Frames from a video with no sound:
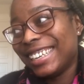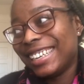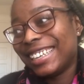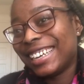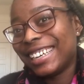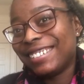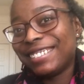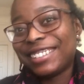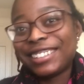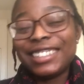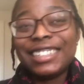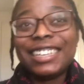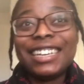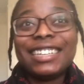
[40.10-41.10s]
have
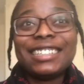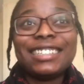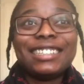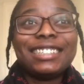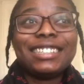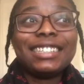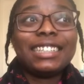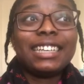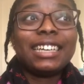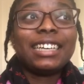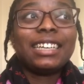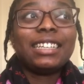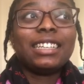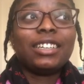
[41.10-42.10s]
3 classes
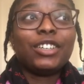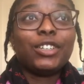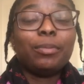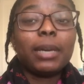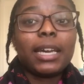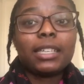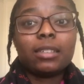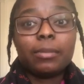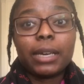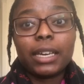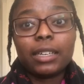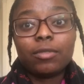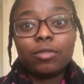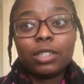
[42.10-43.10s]
today that are
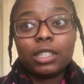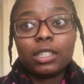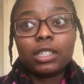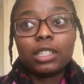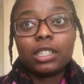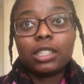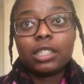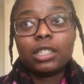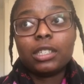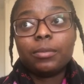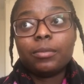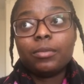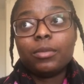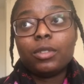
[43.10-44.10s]
back-to-back, which in
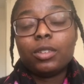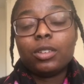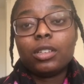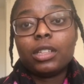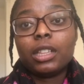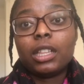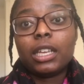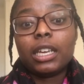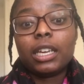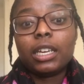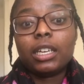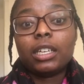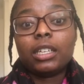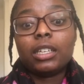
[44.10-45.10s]

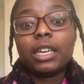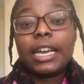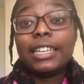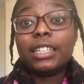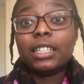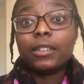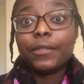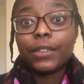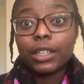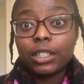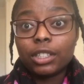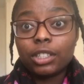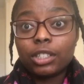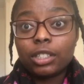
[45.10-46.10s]
they end and
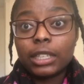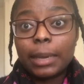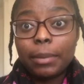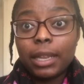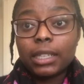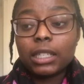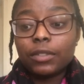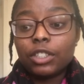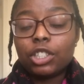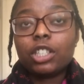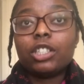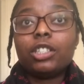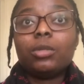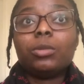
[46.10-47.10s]
finish 10 minutes of each
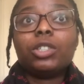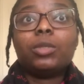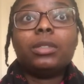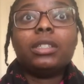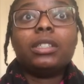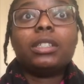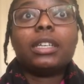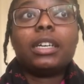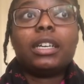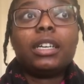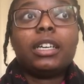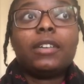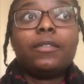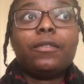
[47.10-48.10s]
other, which means
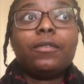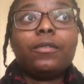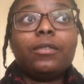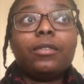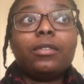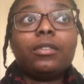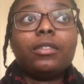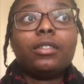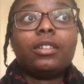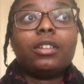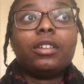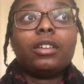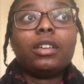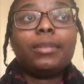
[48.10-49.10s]

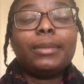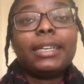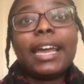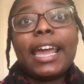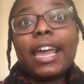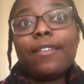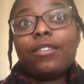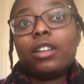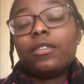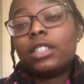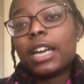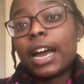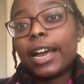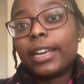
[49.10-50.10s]
I have enough
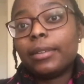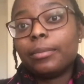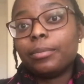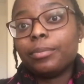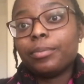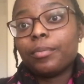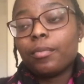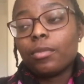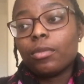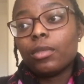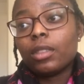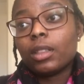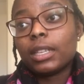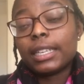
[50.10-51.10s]
time
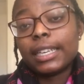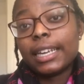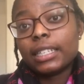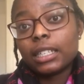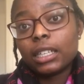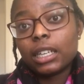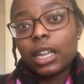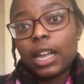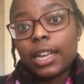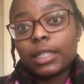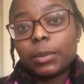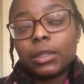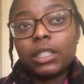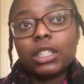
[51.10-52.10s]
to get to the
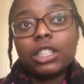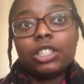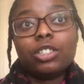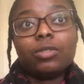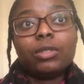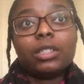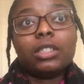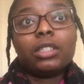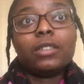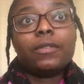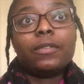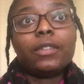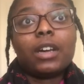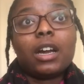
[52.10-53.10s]
class, but the issue is if
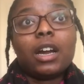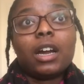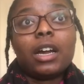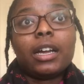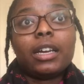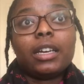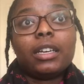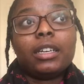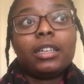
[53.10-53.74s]
I